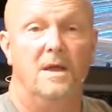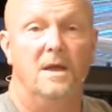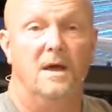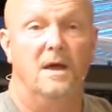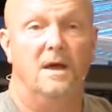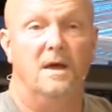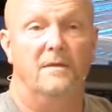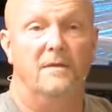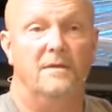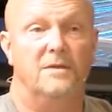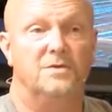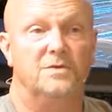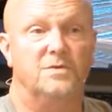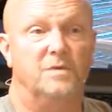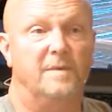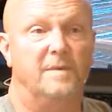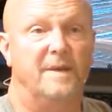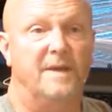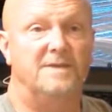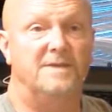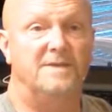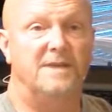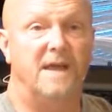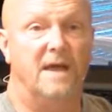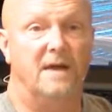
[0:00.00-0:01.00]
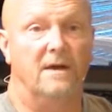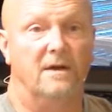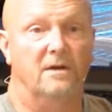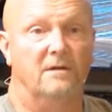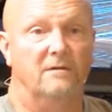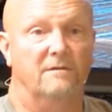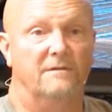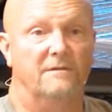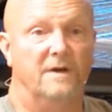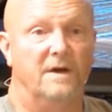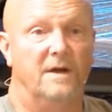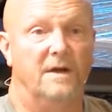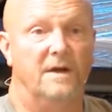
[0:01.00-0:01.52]
Uh, this one may sound a little
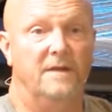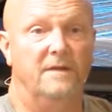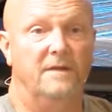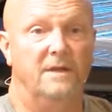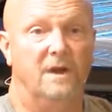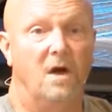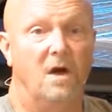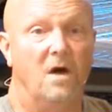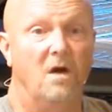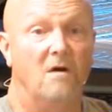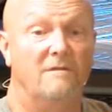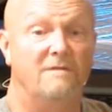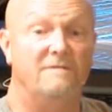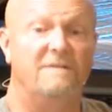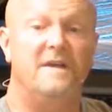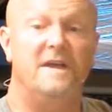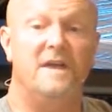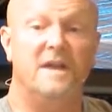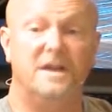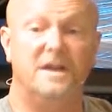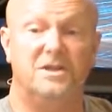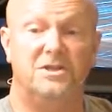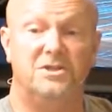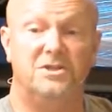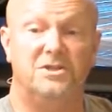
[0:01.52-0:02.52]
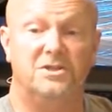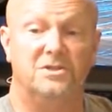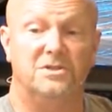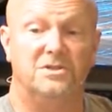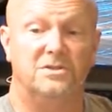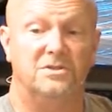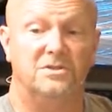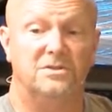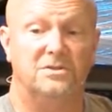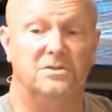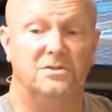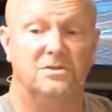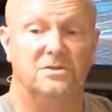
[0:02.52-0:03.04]
funny. The law of fish.
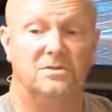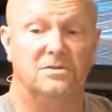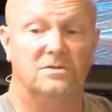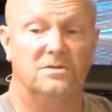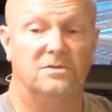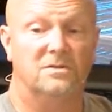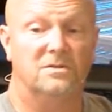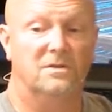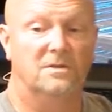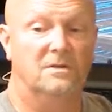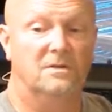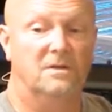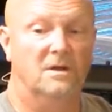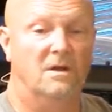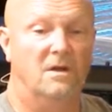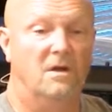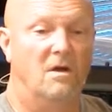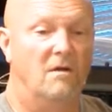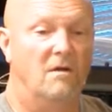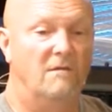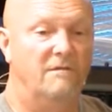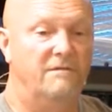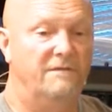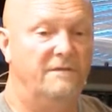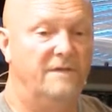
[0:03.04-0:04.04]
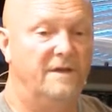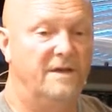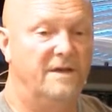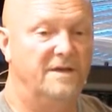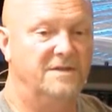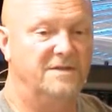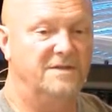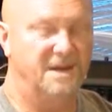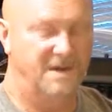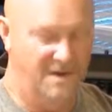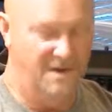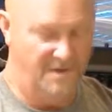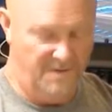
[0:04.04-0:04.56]
The law of
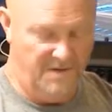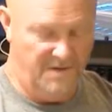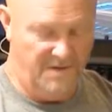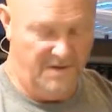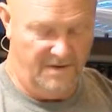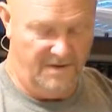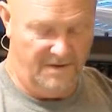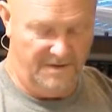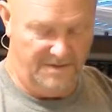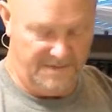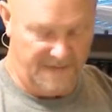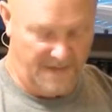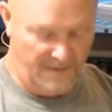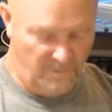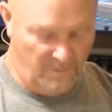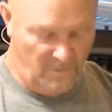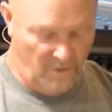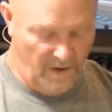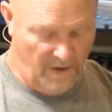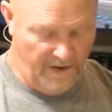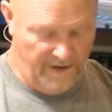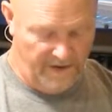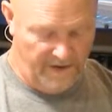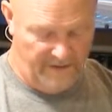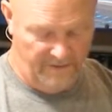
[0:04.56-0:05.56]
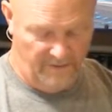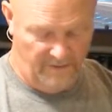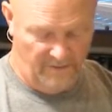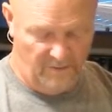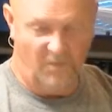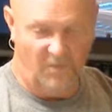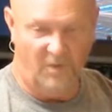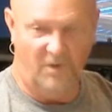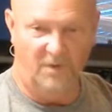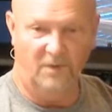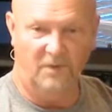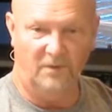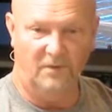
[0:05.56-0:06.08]
fish. I know you're going to say, what in the
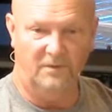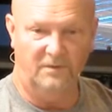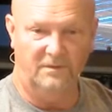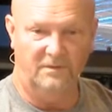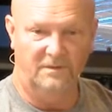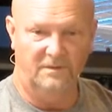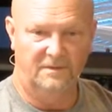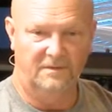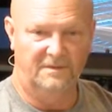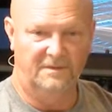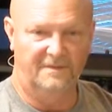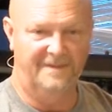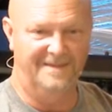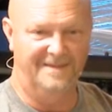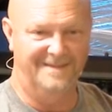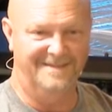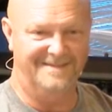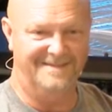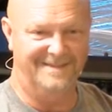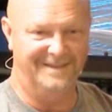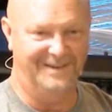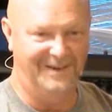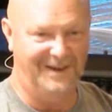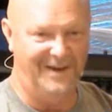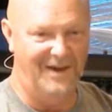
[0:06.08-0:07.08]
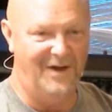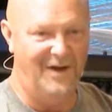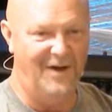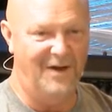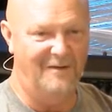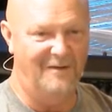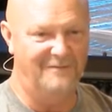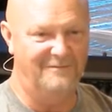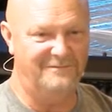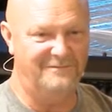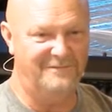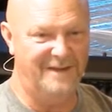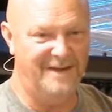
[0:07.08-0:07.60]
world is the law
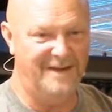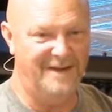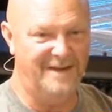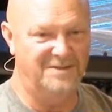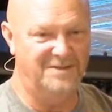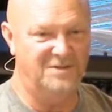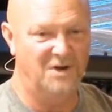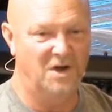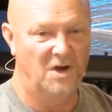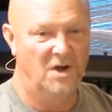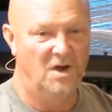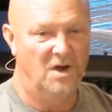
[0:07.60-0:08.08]
of fish?